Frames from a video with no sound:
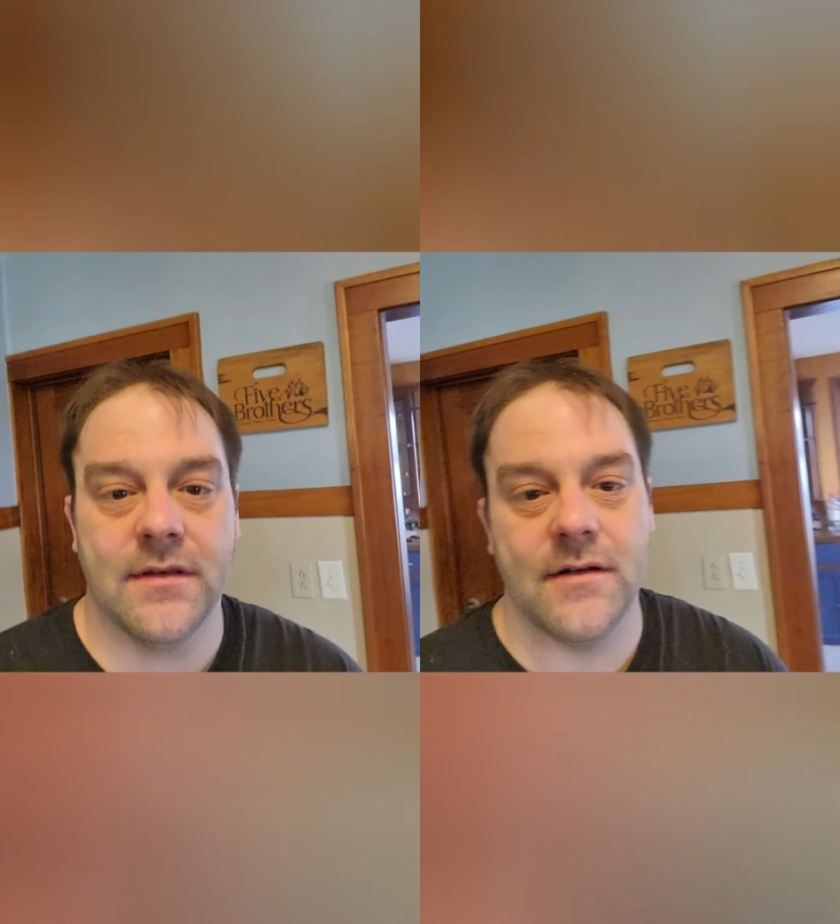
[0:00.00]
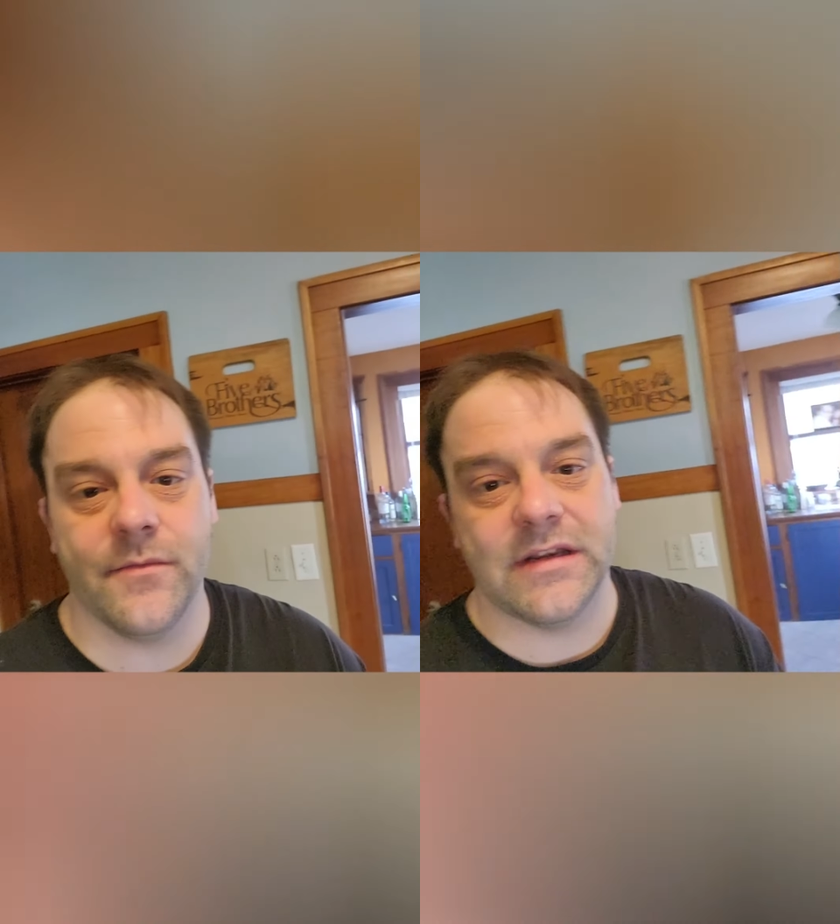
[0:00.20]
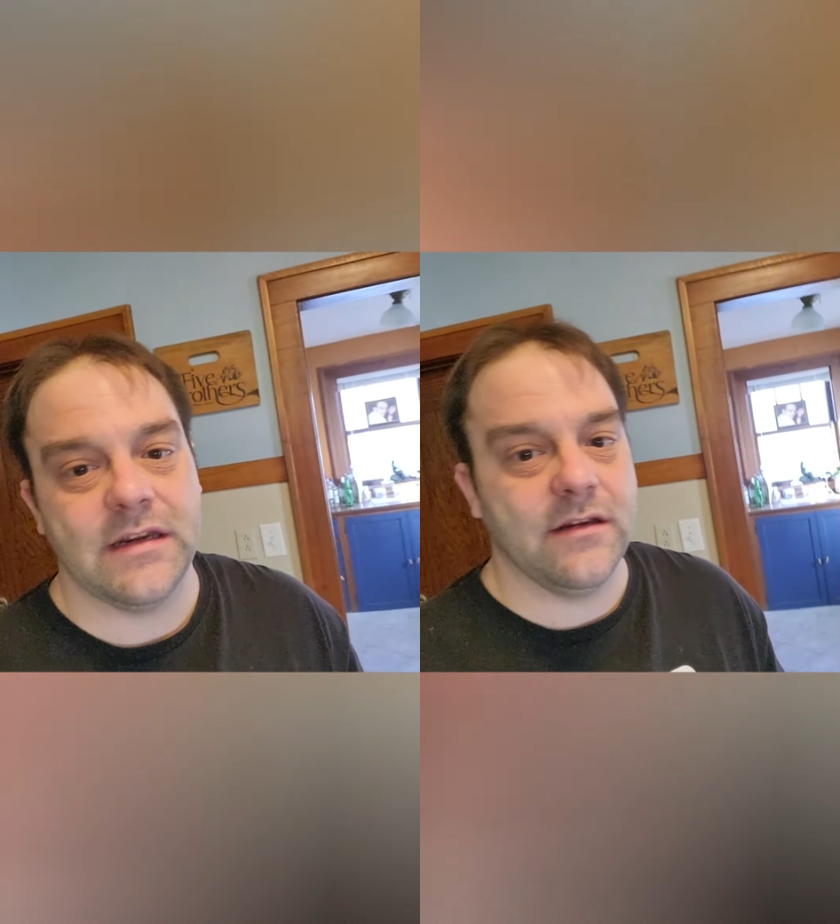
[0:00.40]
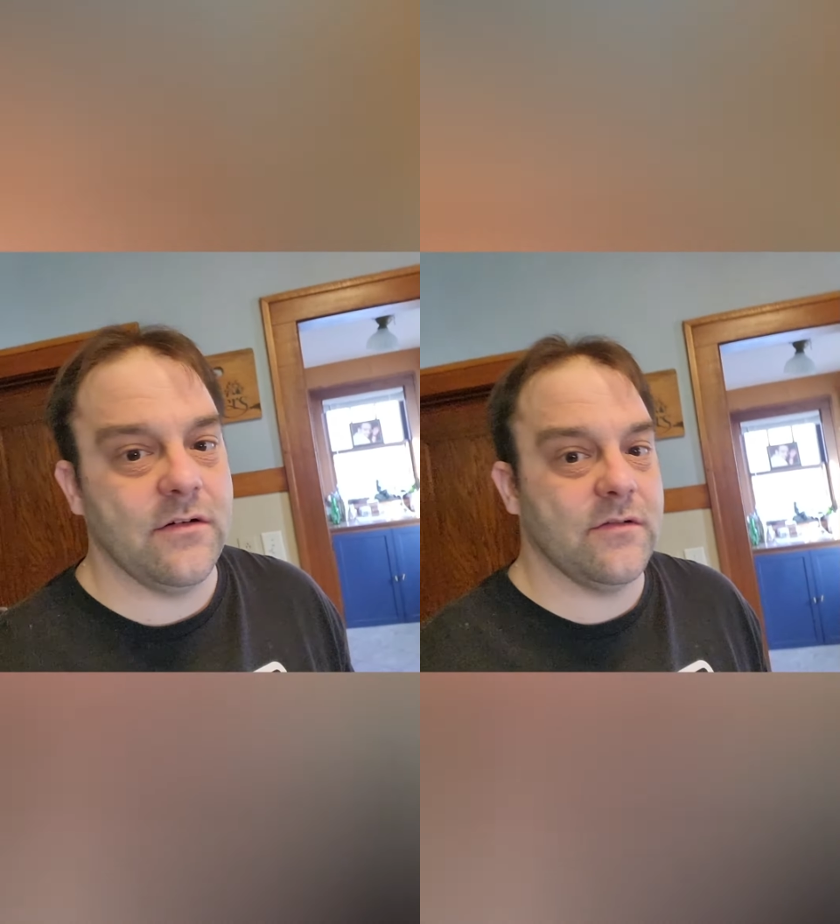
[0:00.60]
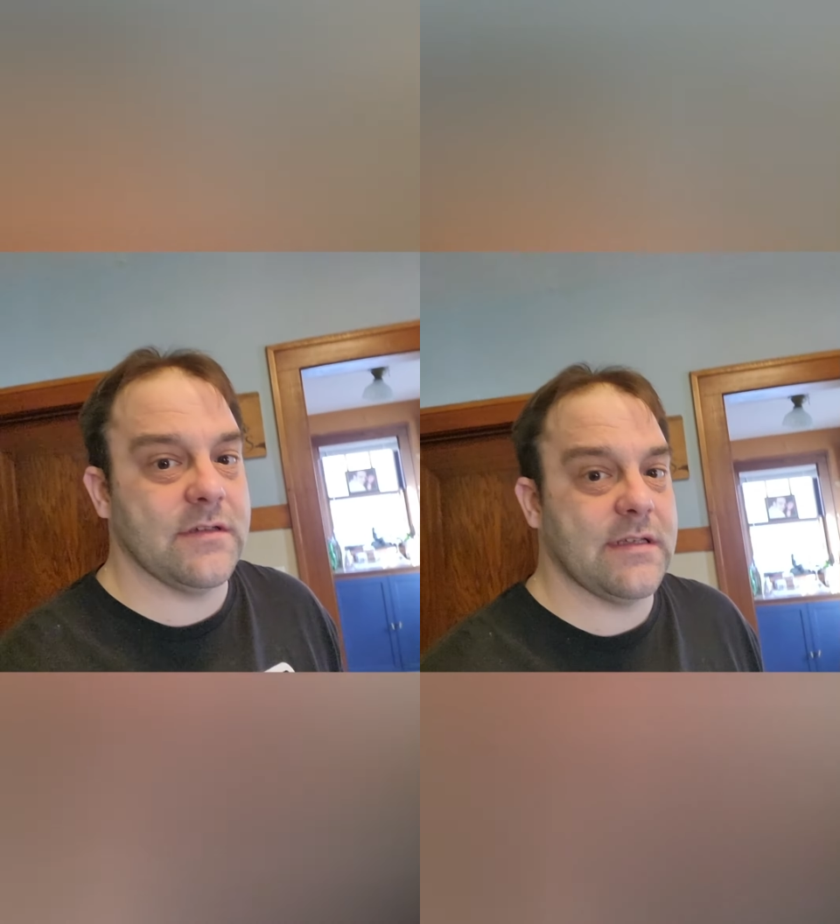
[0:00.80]

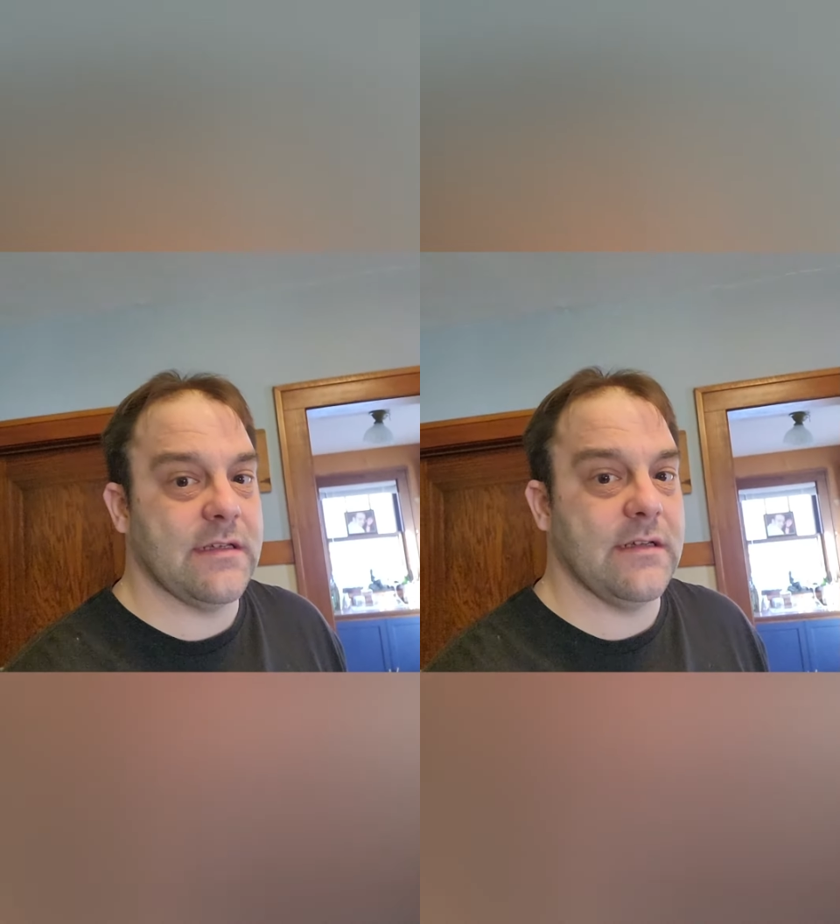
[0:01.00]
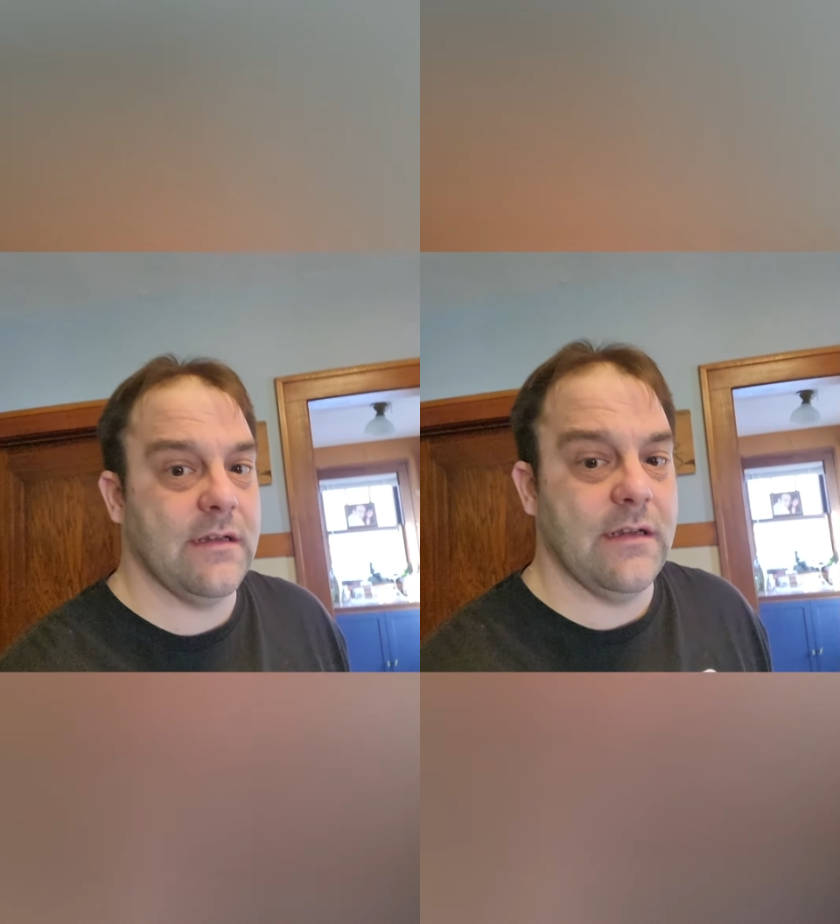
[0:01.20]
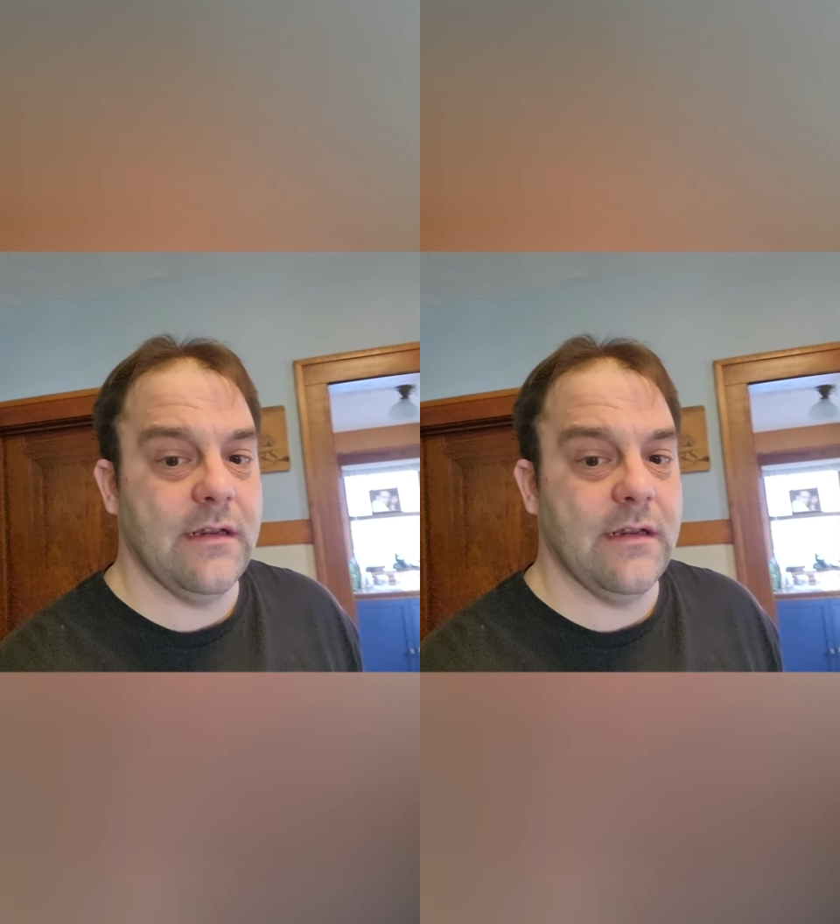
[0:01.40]
tomatillos.